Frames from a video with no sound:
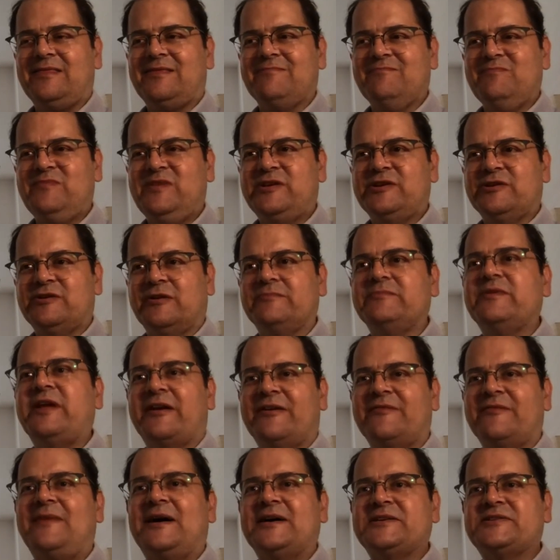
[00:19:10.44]
none
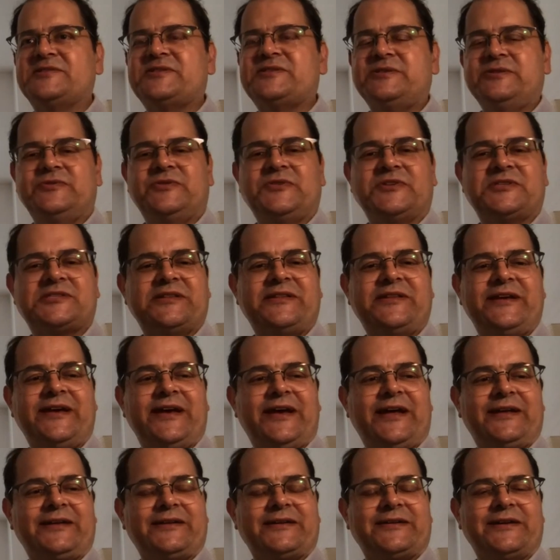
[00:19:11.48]
of my students in the
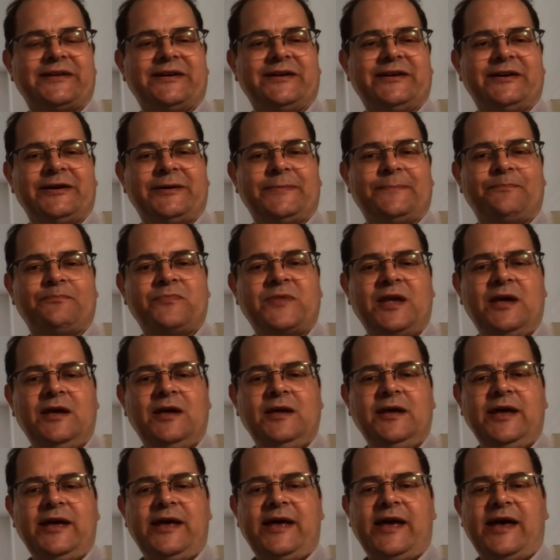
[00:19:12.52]
end
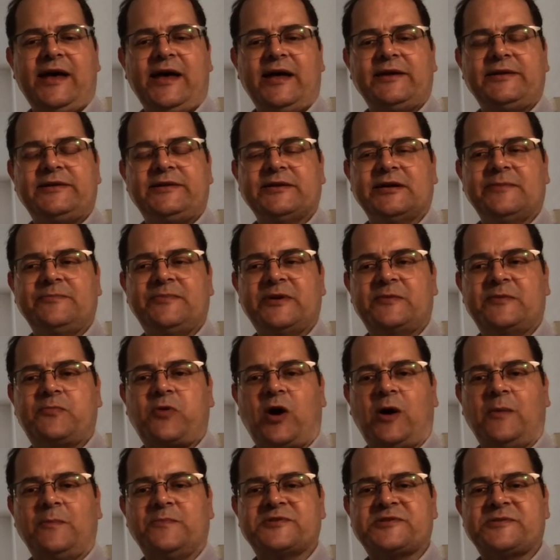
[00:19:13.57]
had big
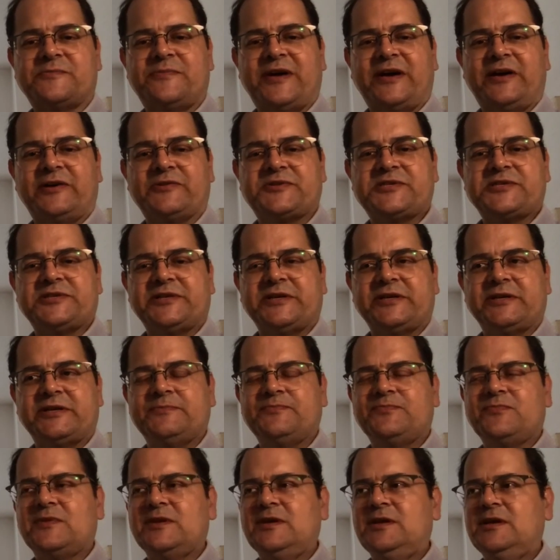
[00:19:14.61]
problems about
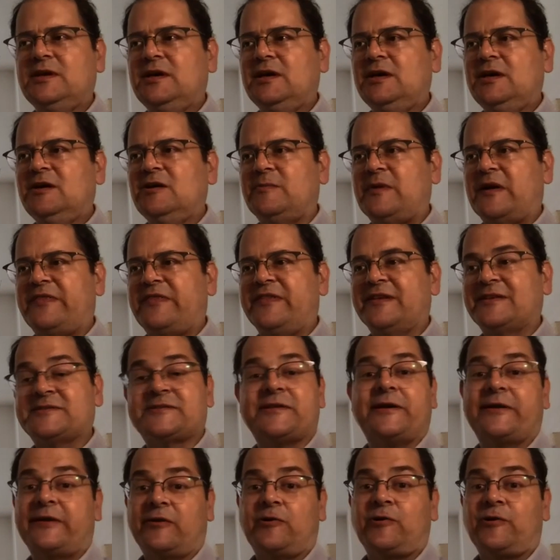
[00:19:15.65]
things
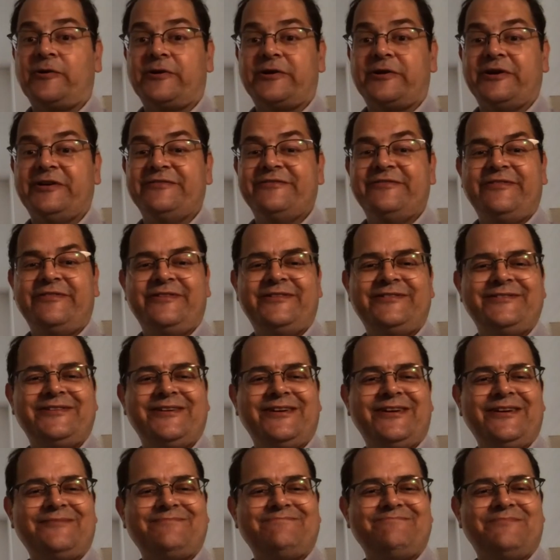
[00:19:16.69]
that I heard of,
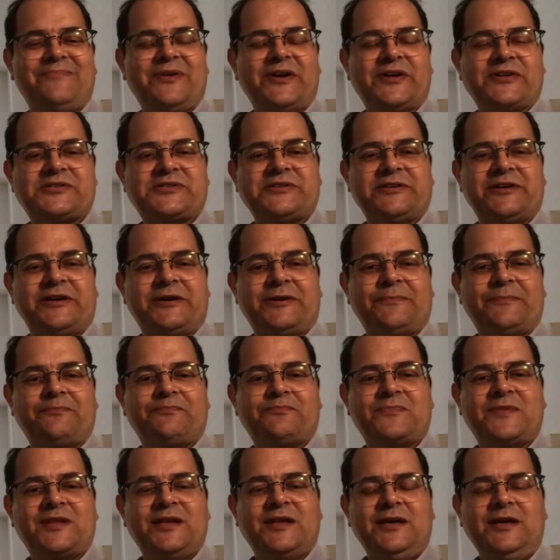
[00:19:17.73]
but
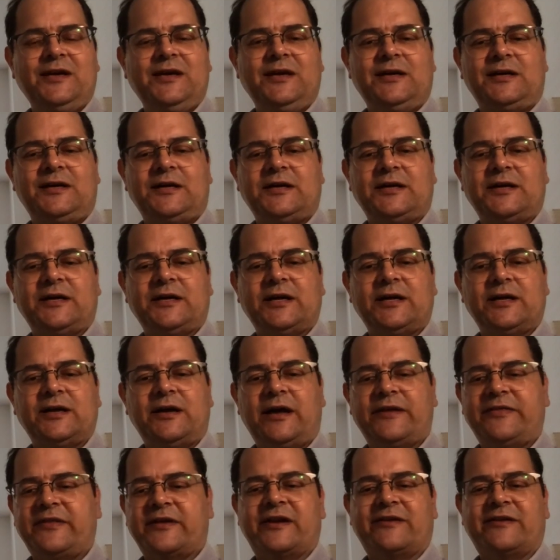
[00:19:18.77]
I
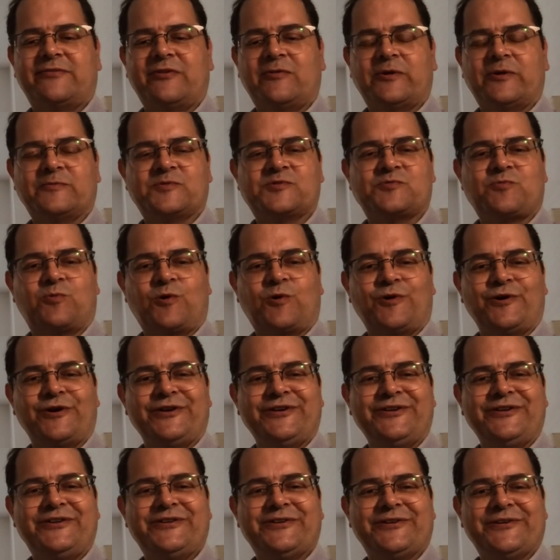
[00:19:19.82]
think everyone was
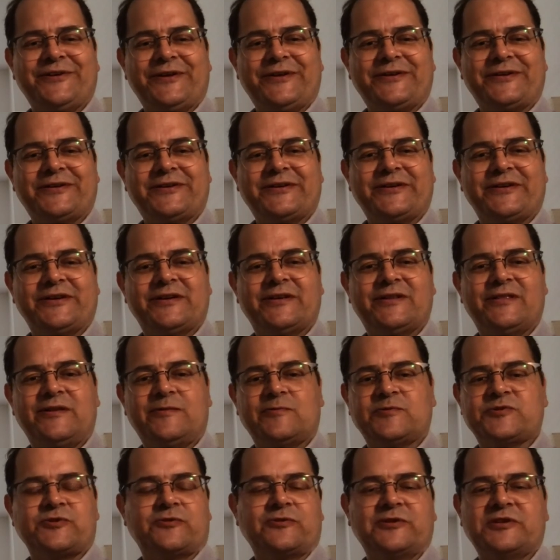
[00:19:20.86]
worried, and there were
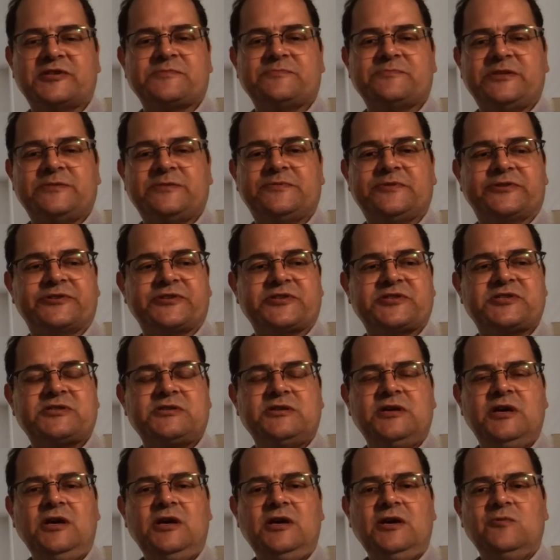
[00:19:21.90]
certainly some people who just
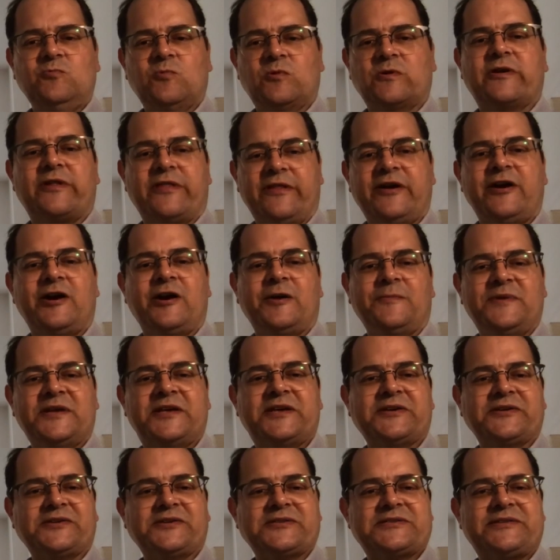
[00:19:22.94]
weren't there
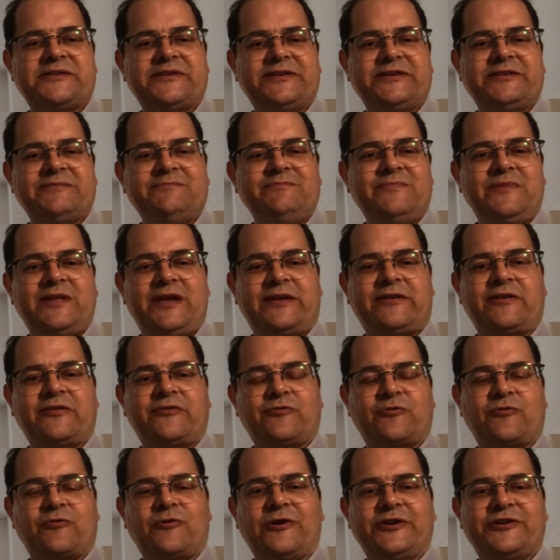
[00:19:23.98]
because they had other
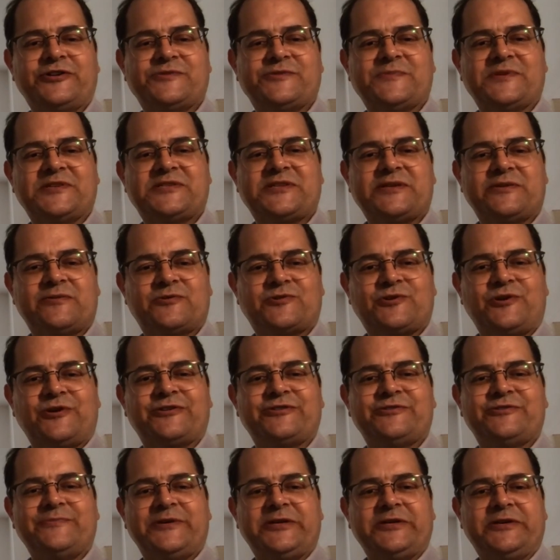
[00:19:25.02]
arrangements they were trying
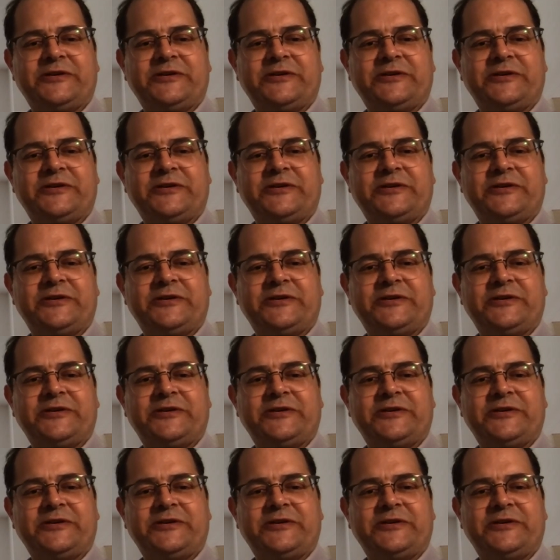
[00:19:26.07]
to make.